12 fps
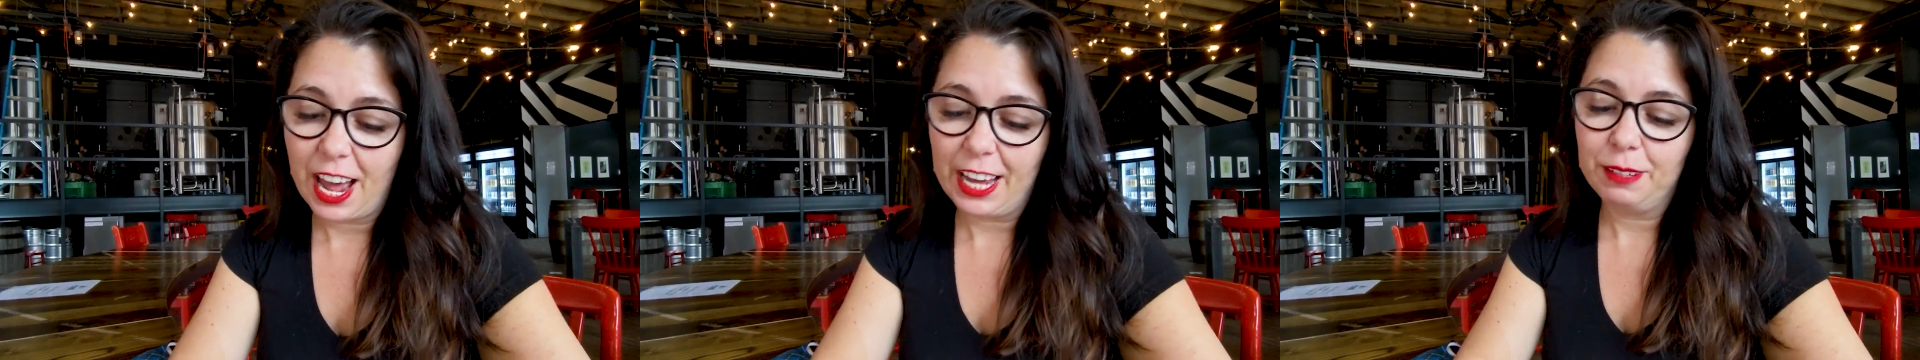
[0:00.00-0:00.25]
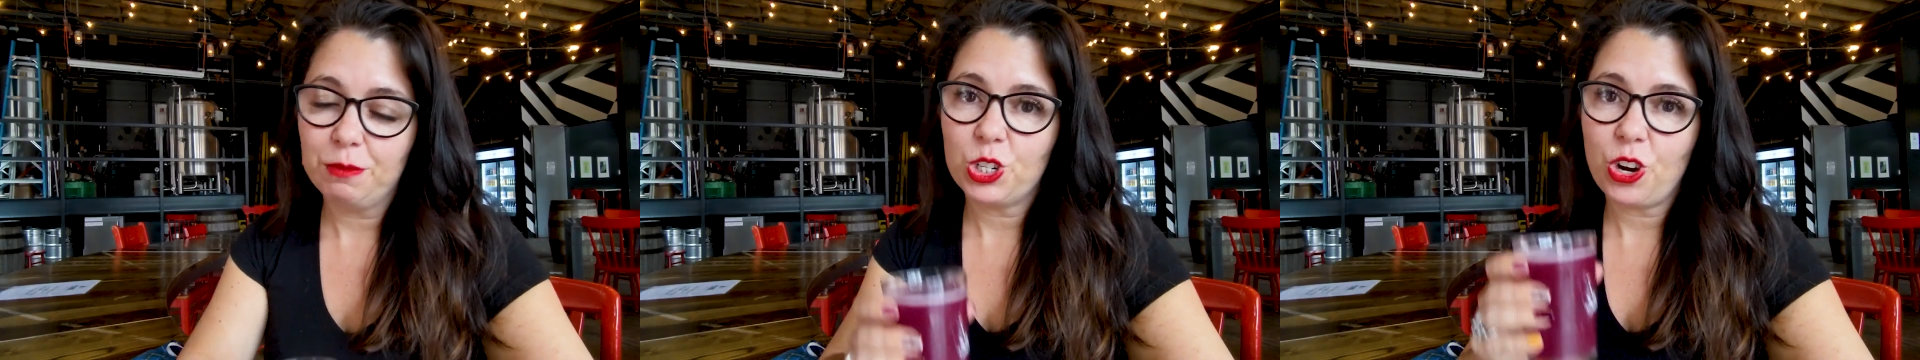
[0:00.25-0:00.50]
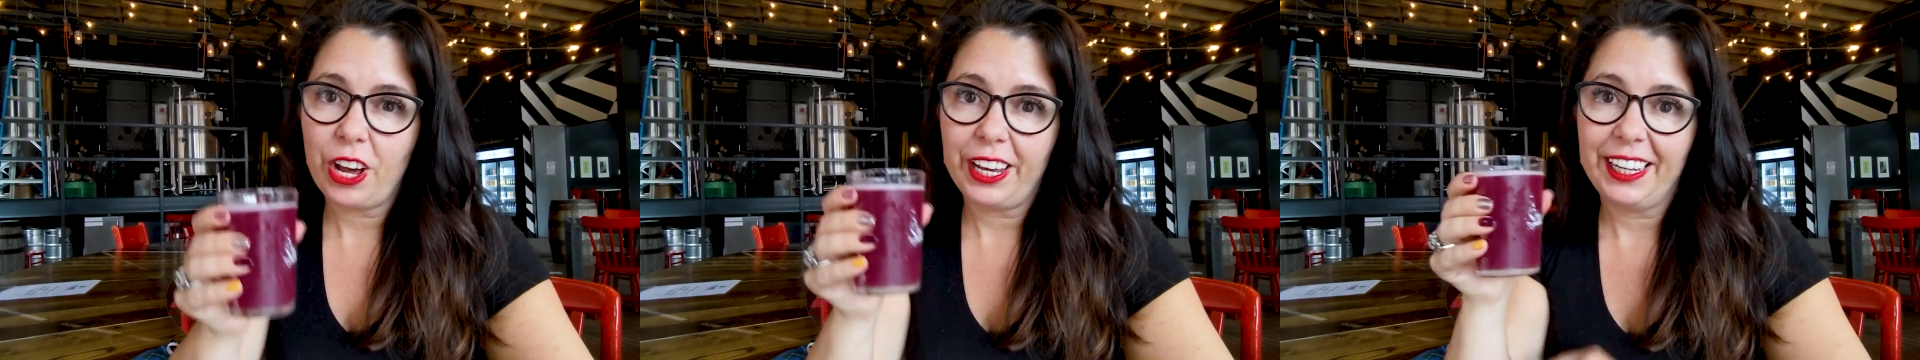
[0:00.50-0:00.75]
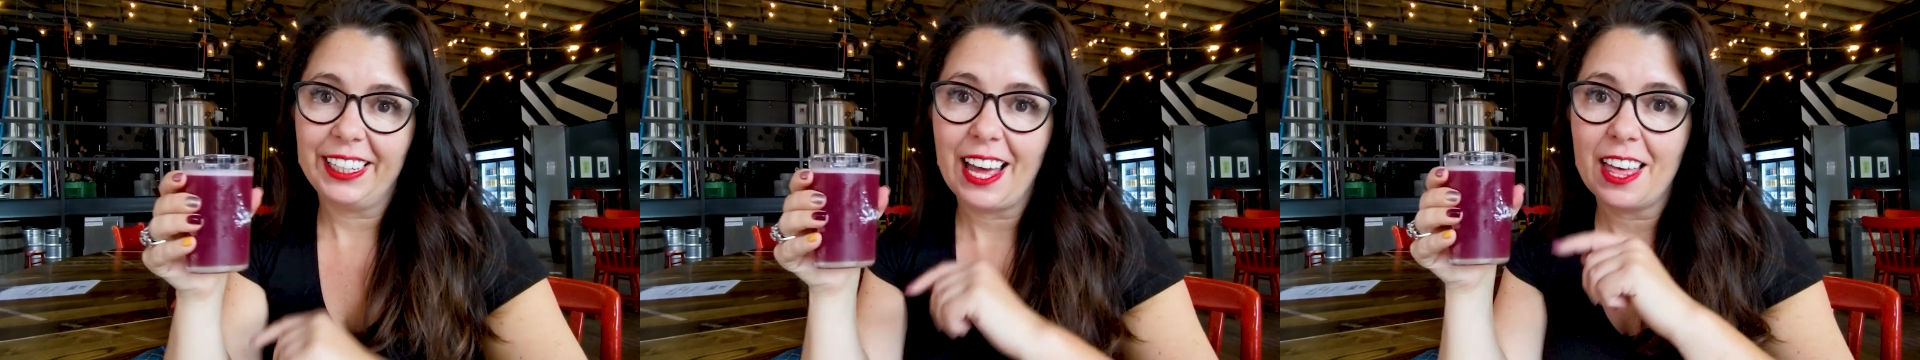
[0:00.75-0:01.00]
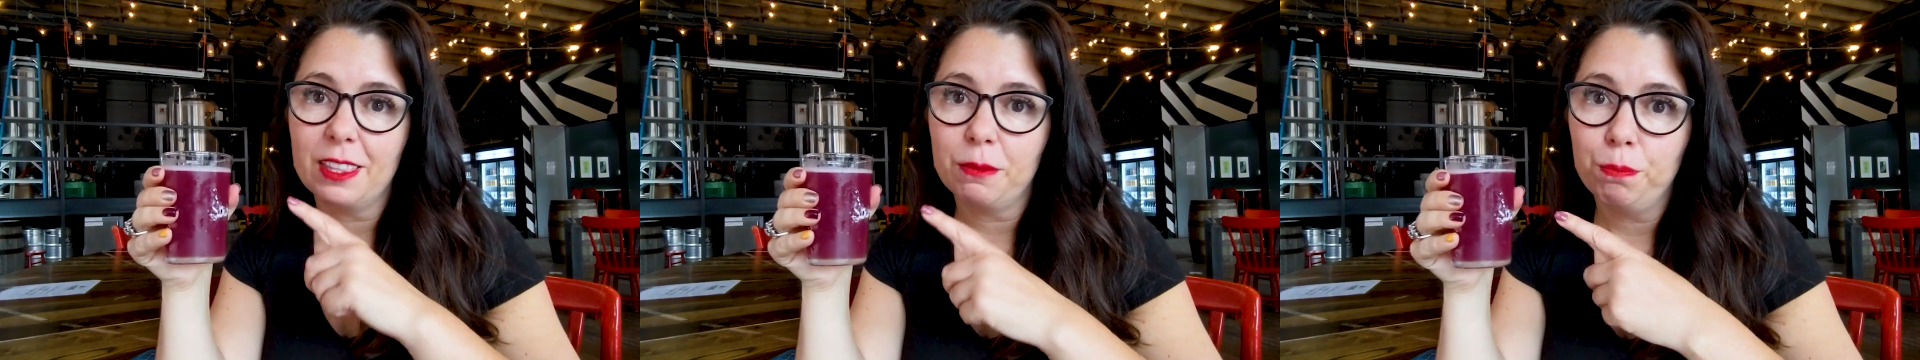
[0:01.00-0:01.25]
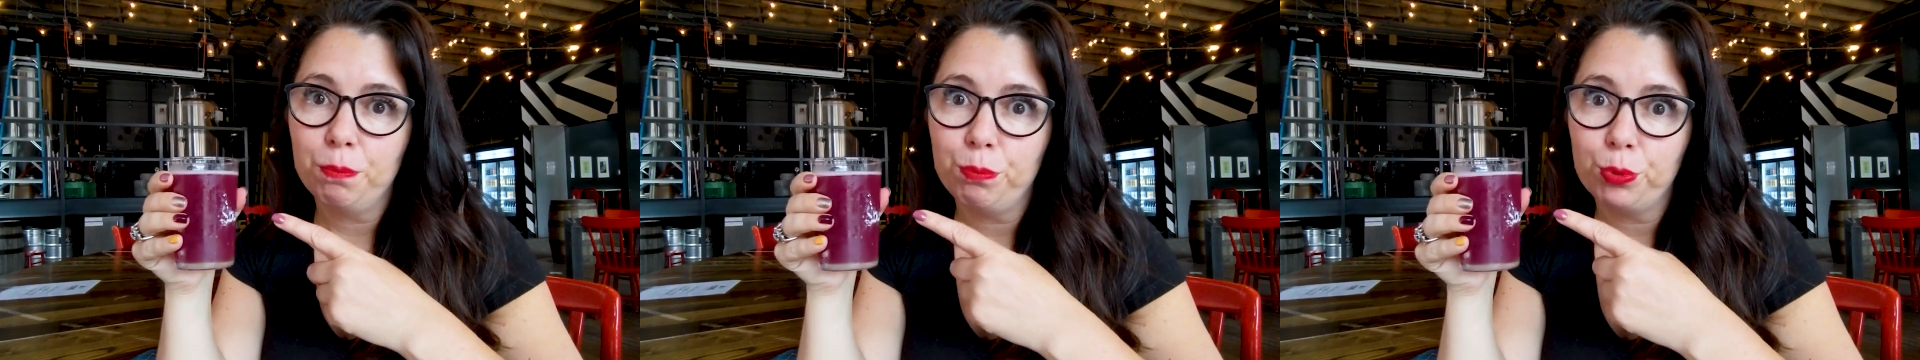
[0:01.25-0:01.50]
I am trying
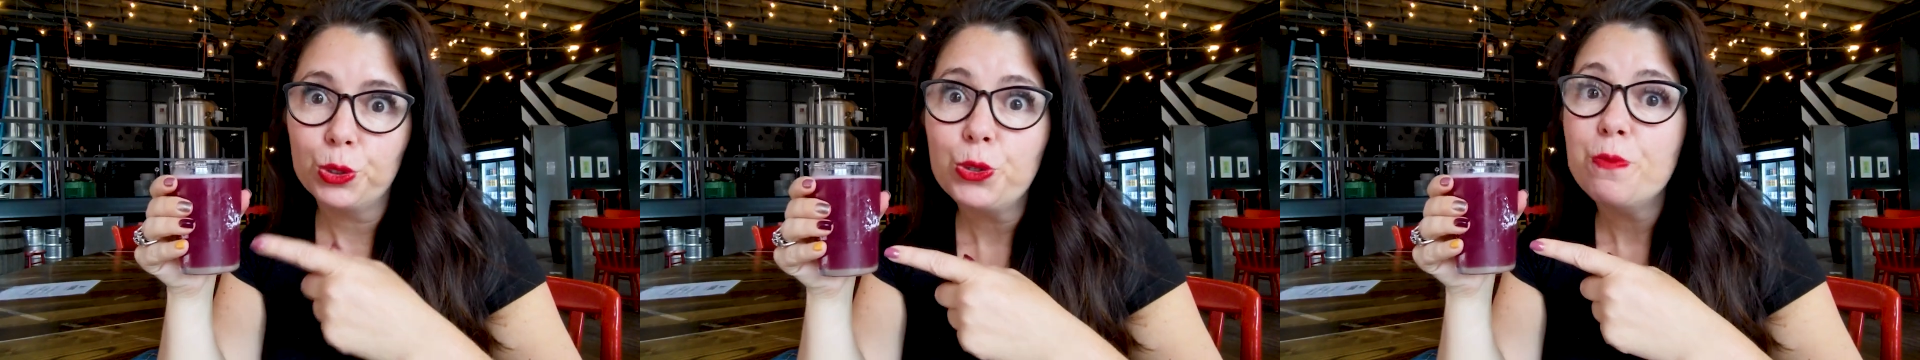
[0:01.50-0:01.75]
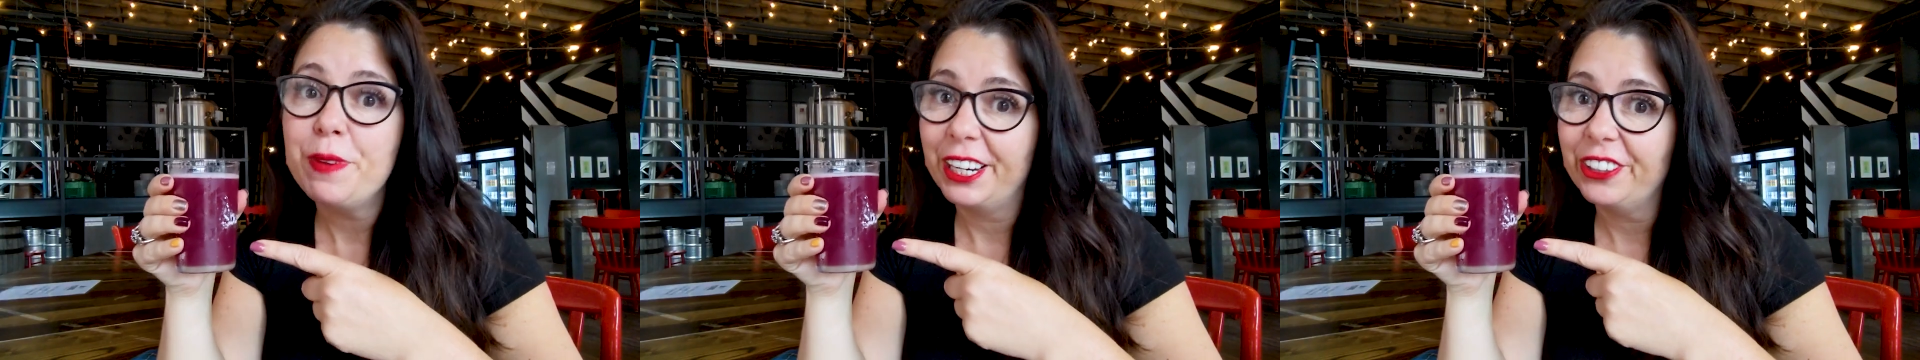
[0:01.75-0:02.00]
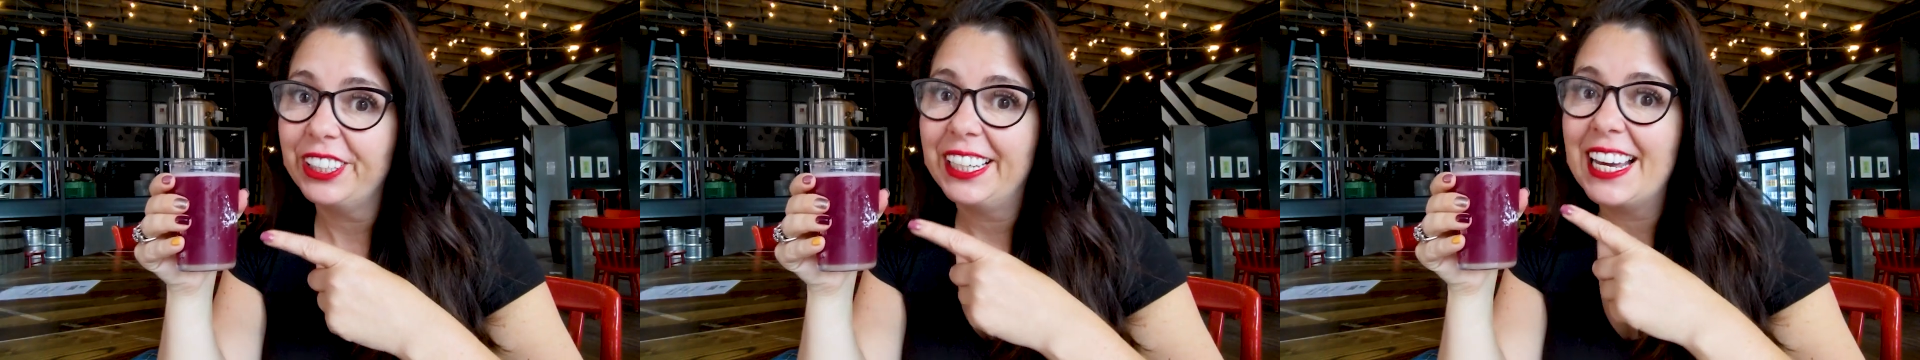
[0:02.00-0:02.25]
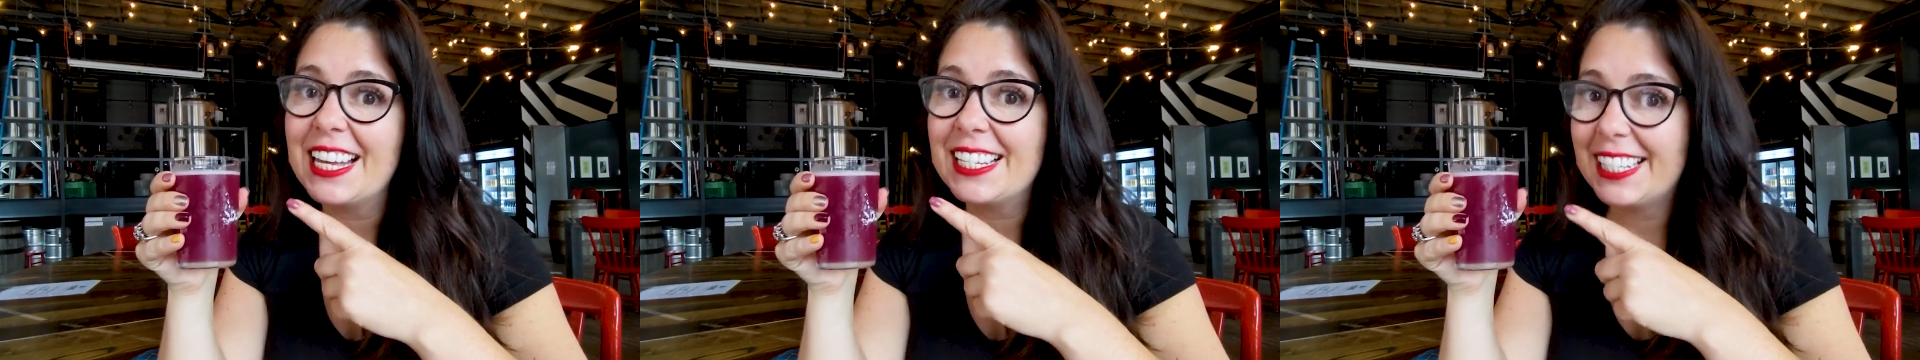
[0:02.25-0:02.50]
the Brewberry